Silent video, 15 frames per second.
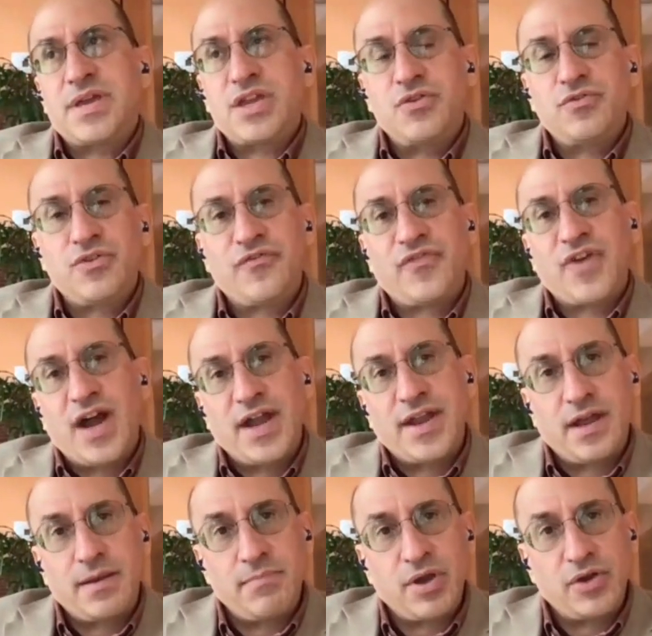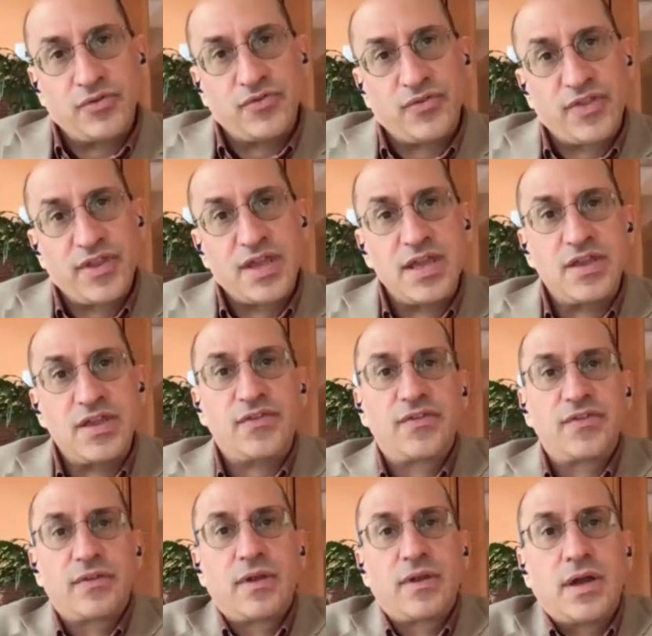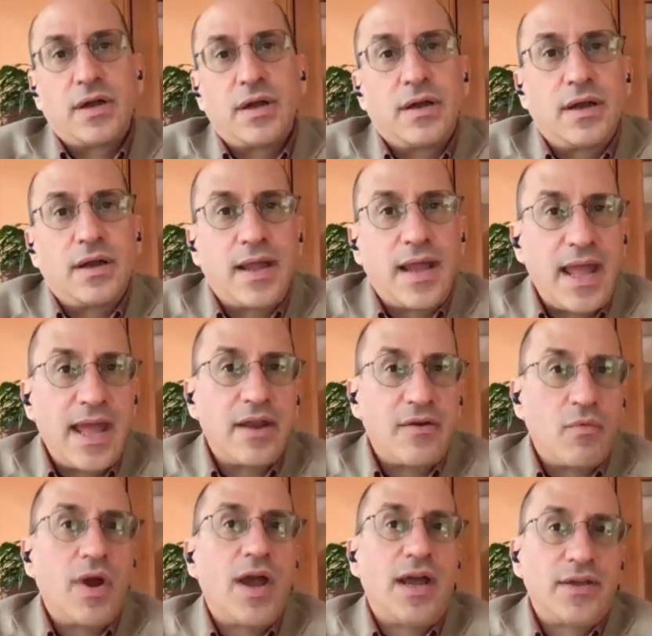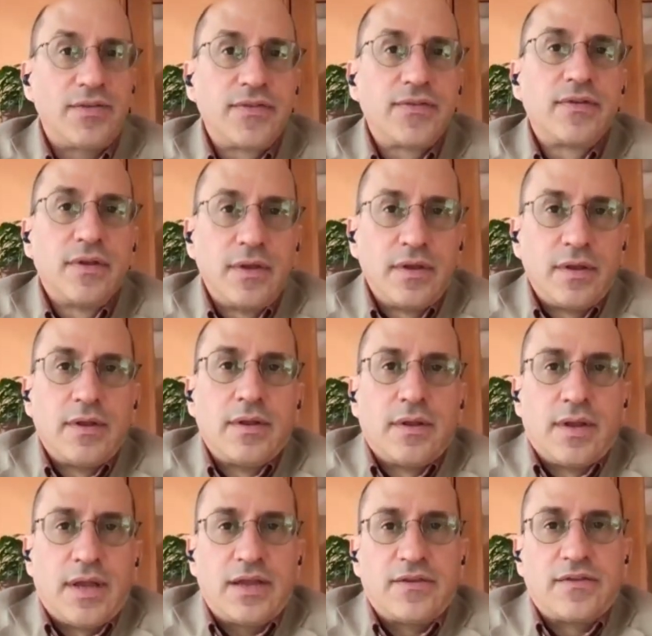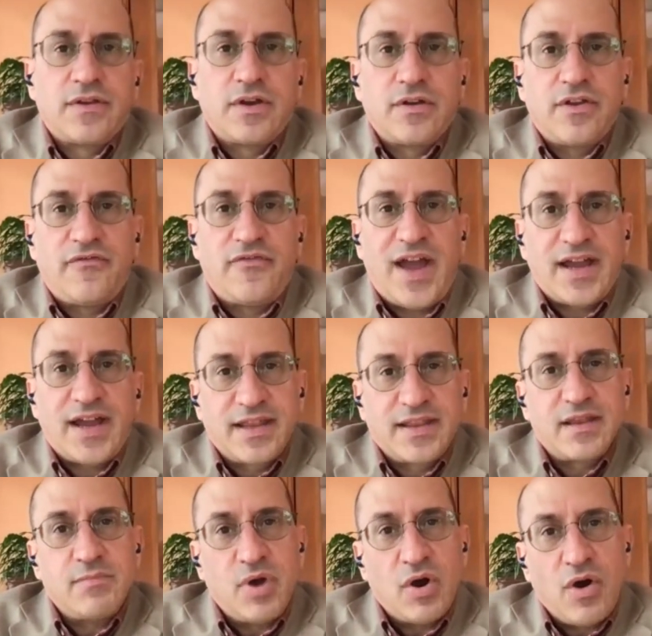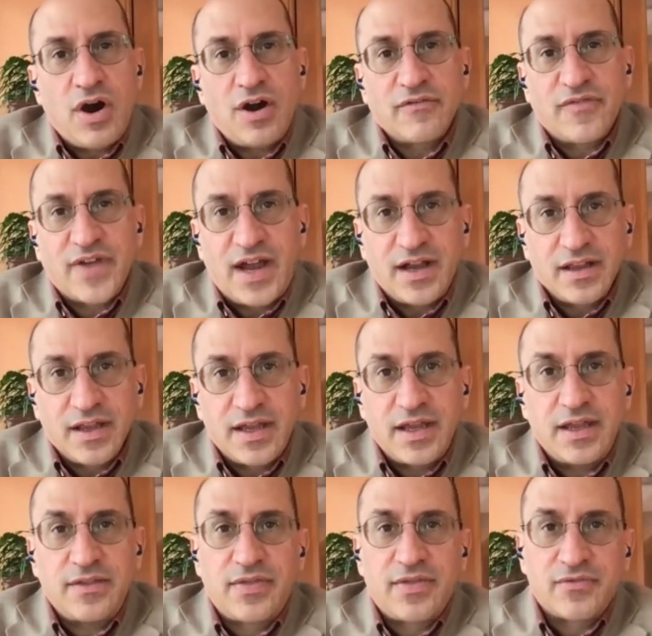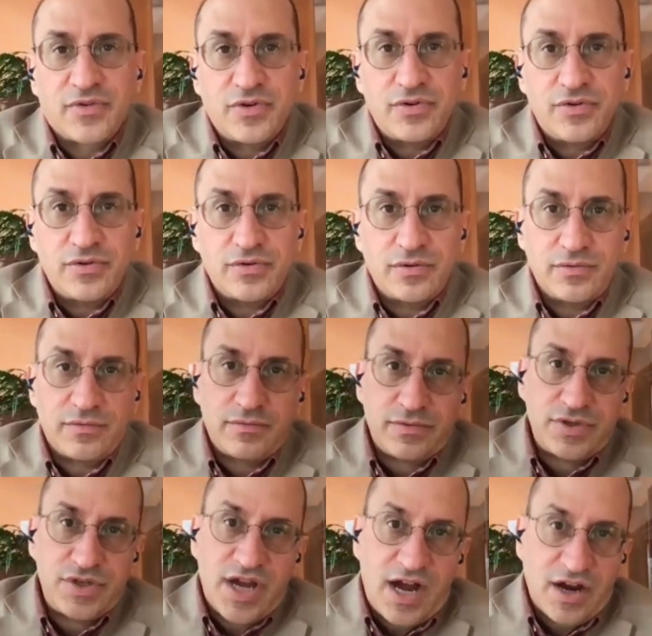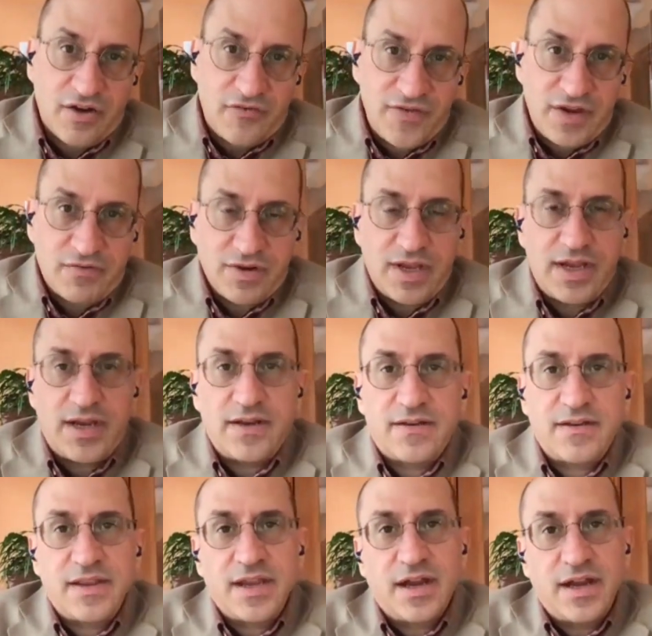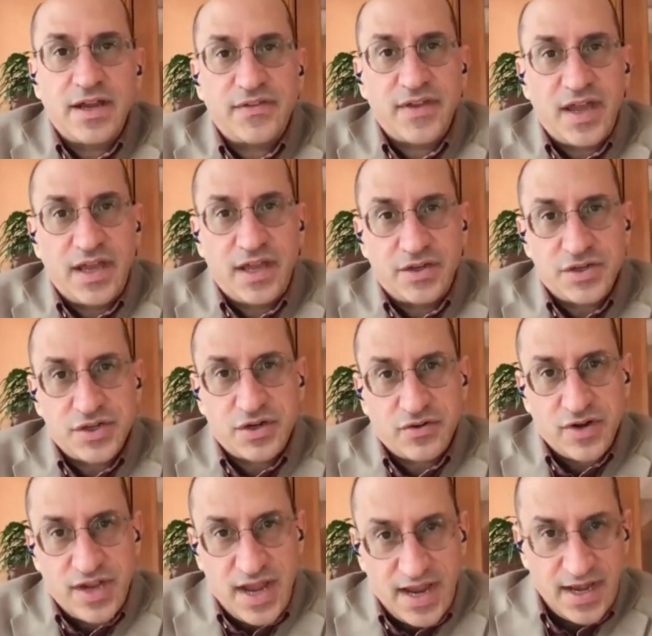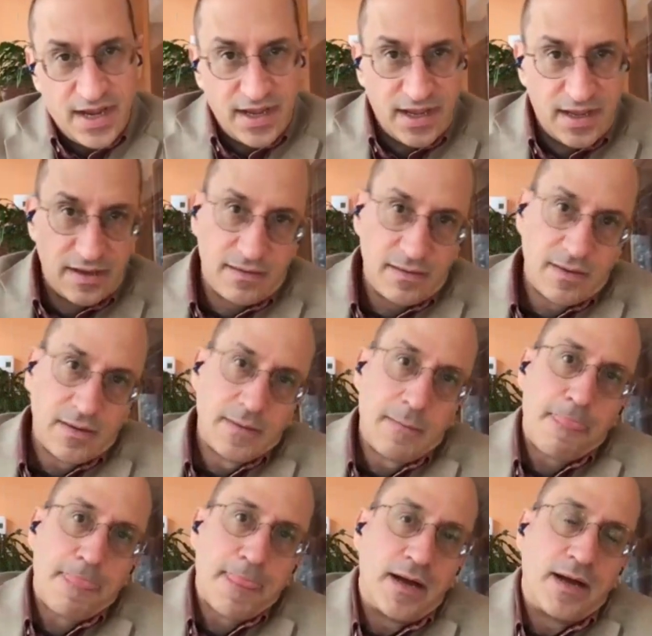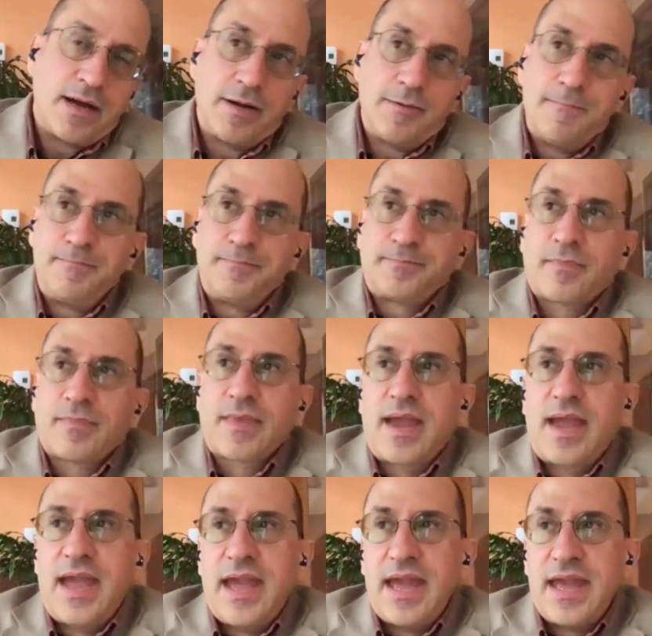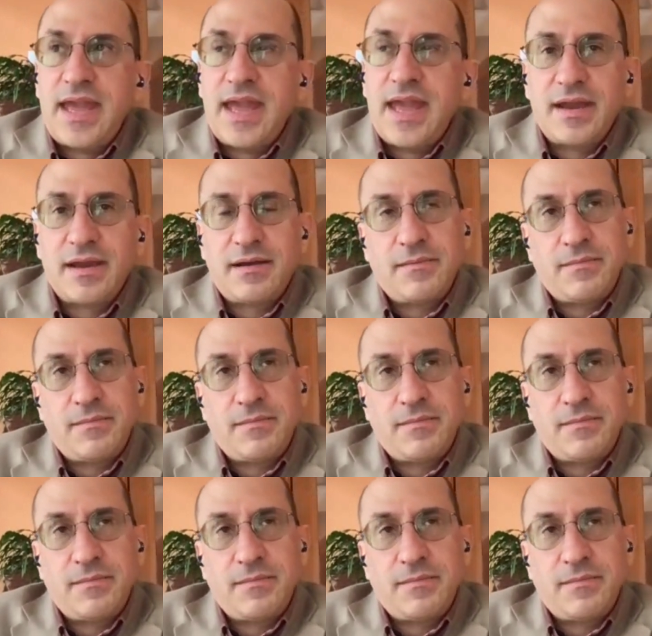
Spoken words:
be unified on both east and west. And so the fact that the Mohawk Valley, through geography related to the Ice Age, created um, a